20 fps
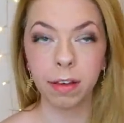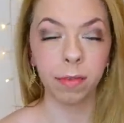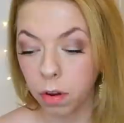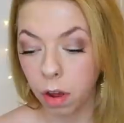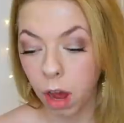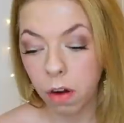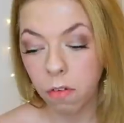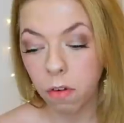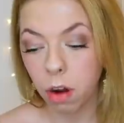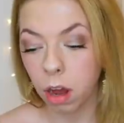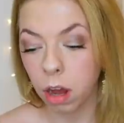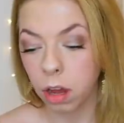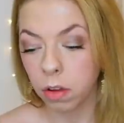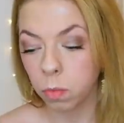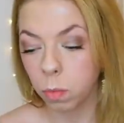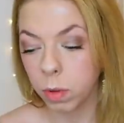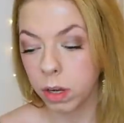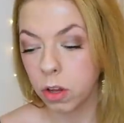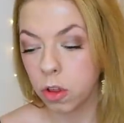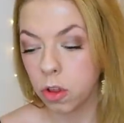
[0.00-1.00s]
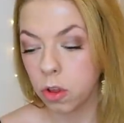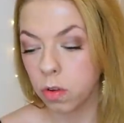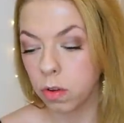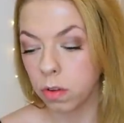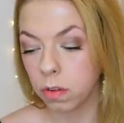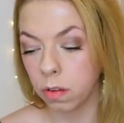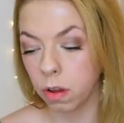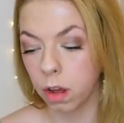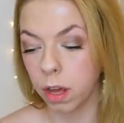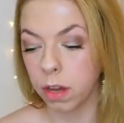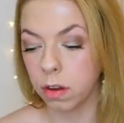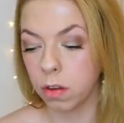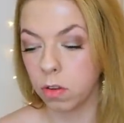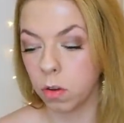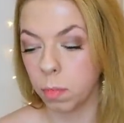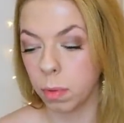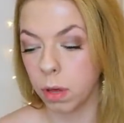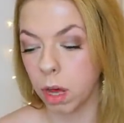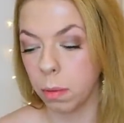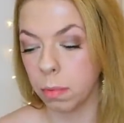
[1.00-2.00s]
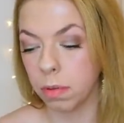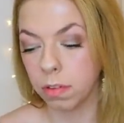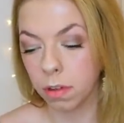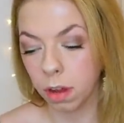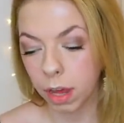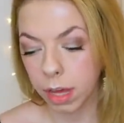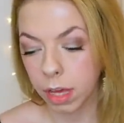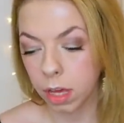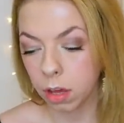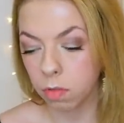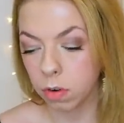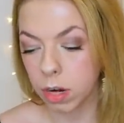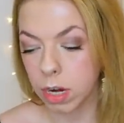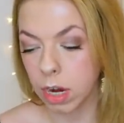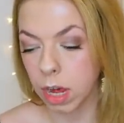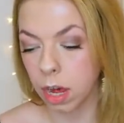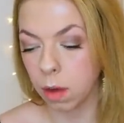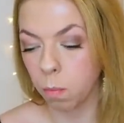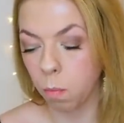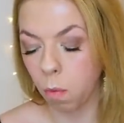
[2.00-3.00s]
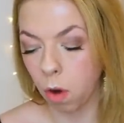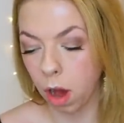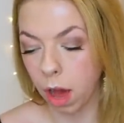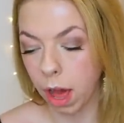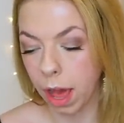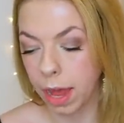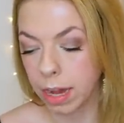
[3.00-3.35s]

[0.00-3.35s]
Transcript: Naira asked, when did you decide to become a psychic reader and why?